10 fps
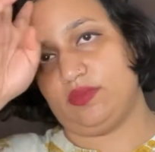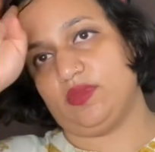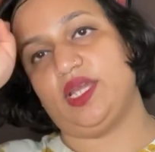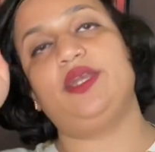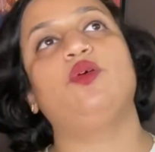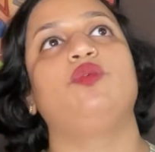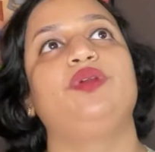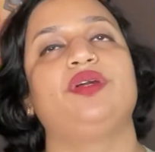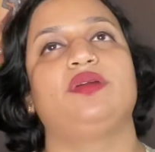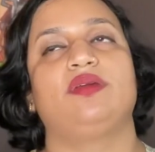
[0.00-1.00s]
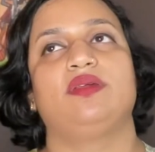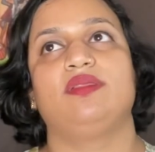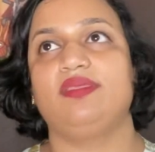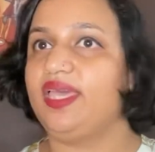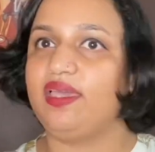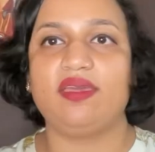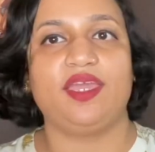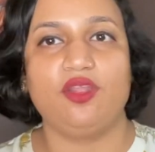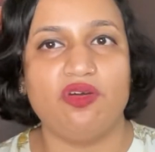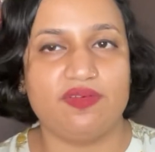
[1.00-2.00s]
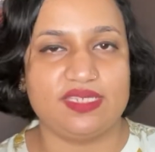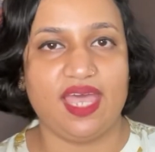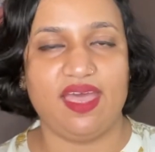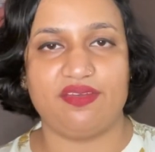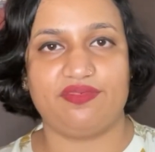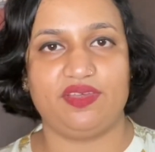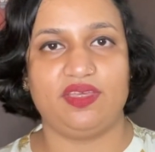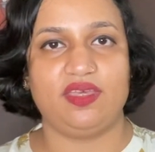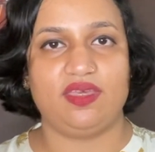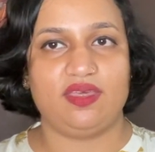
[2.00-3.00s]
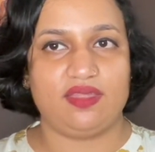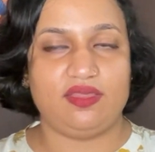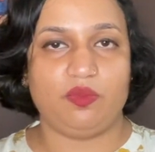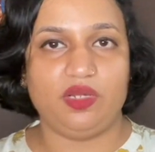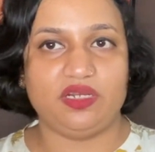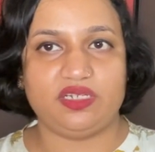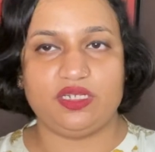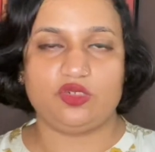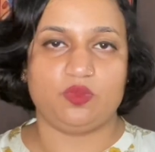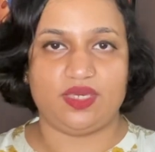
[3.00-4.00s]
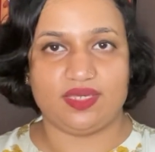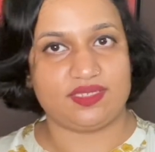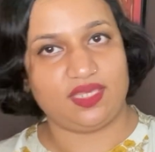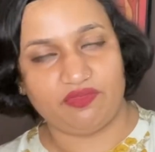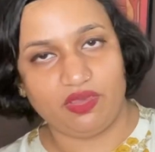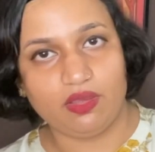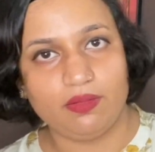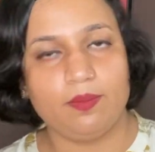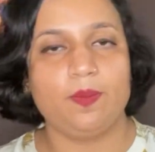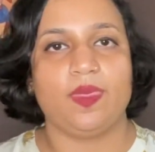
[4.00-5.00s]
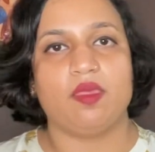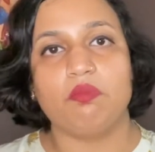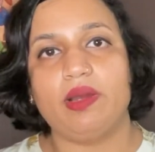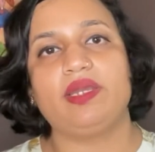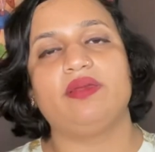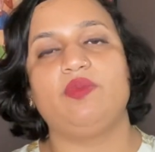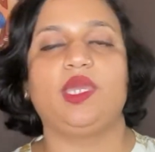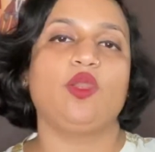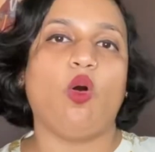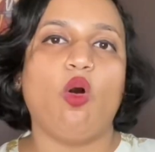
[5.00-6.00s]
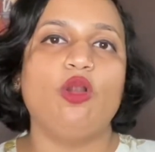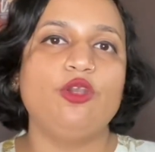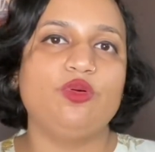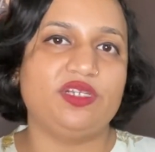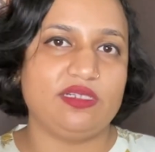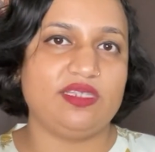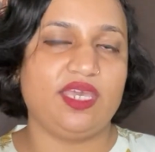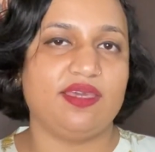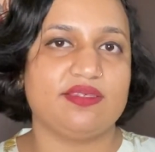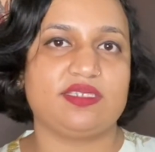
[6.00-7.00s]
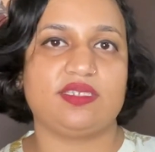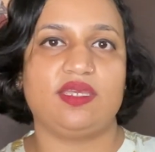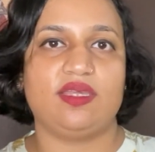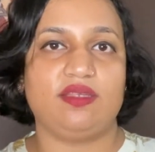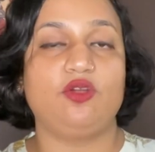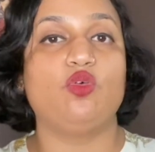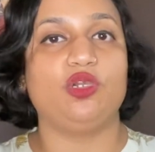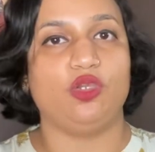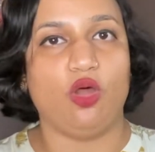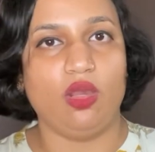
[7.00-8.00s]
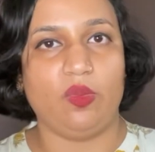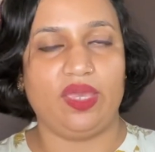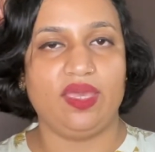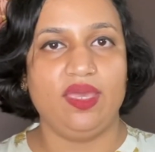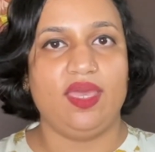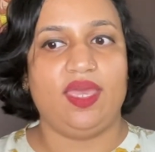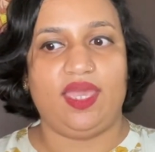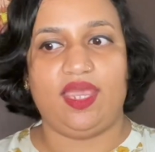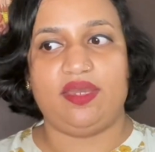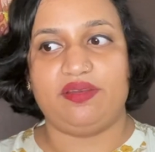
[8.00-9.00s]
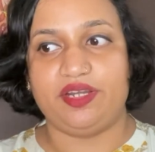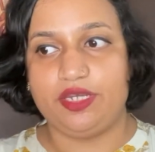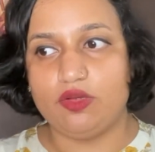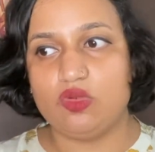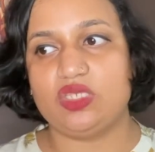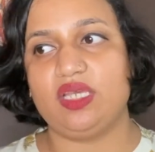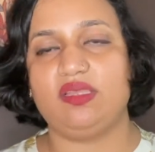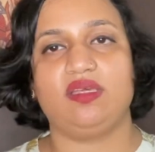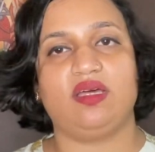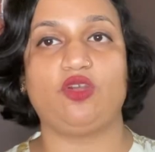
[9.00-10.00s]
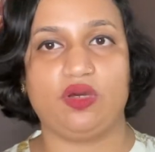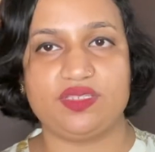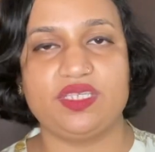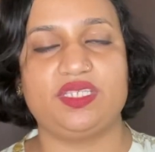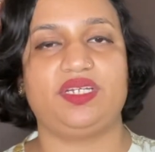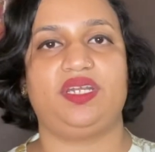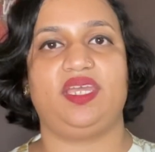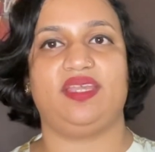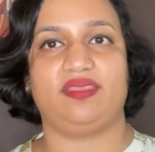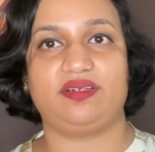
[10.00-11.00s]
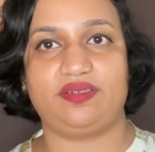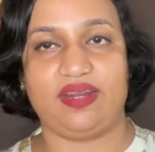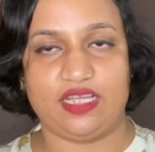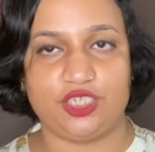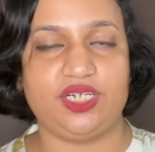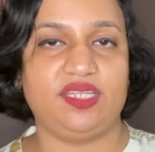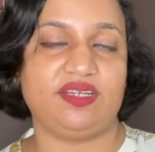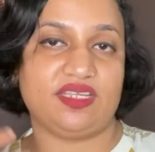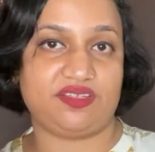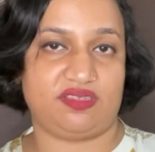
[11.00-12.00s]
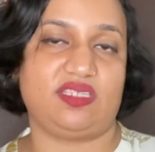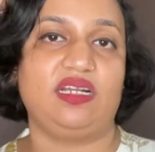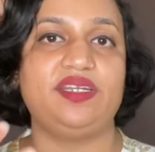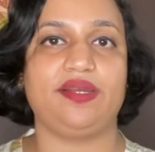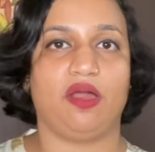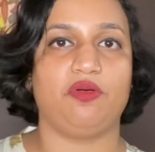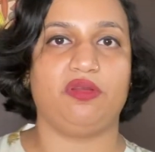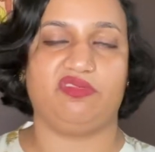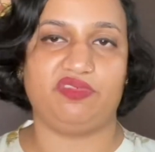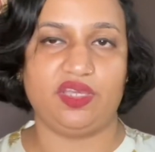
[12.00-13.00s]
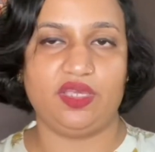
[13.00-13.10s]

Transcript: I don't think any of us have the ability to be a savior, but we can all do little things that go a long way in reducing the toxicity and the tragedy that has resulted out of